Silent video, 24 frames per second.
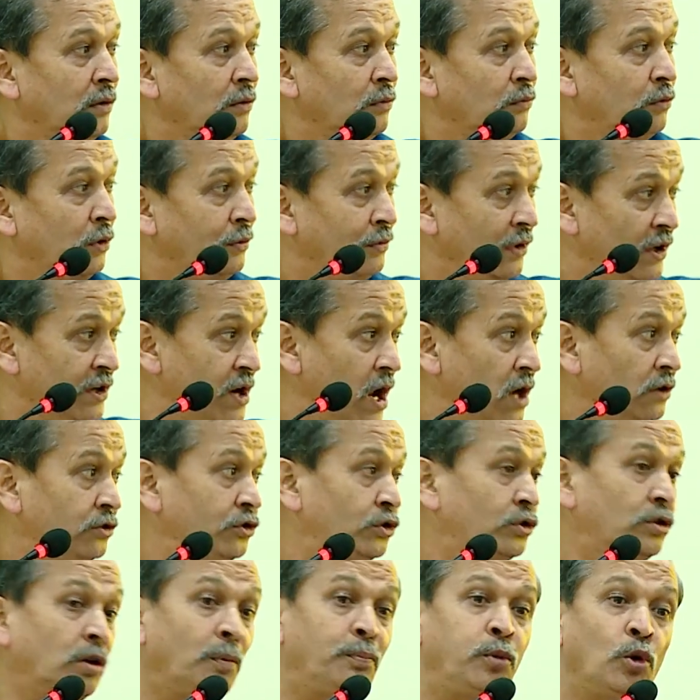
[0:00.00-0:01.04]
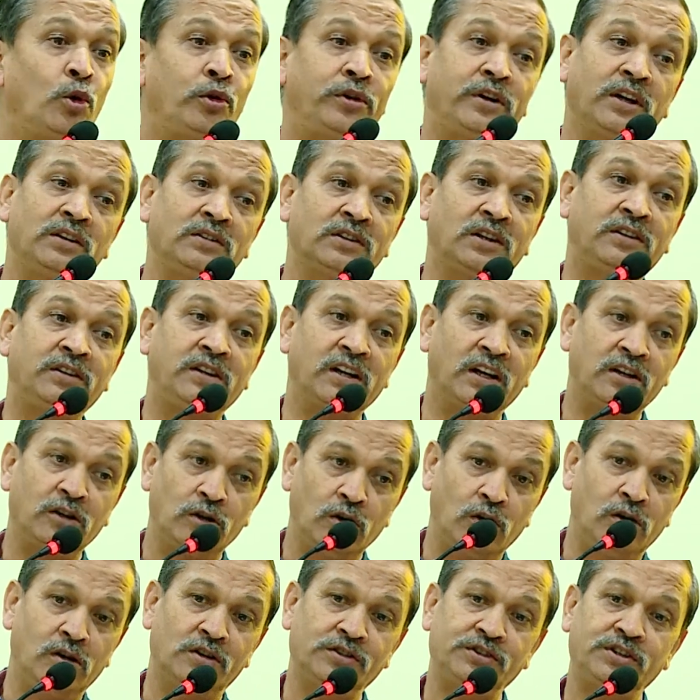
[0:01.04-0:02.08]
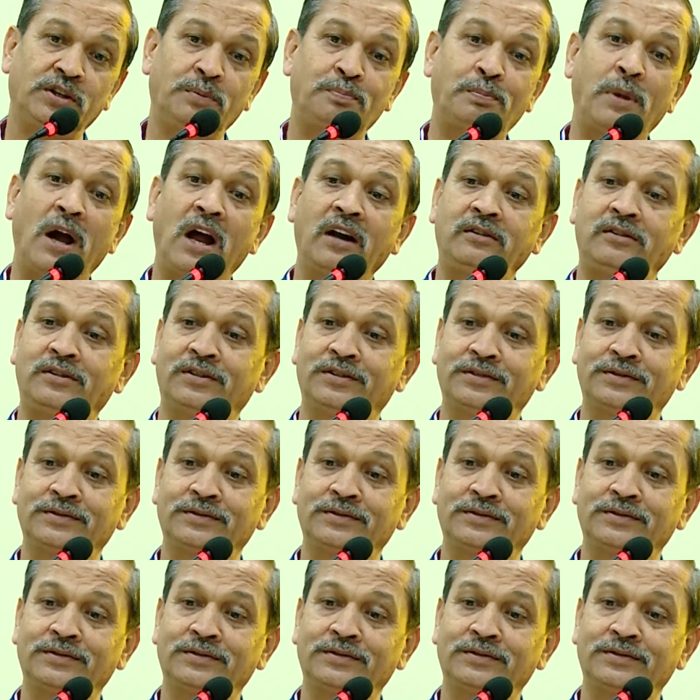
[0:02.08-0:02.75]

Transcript: We were not supporting the technology part,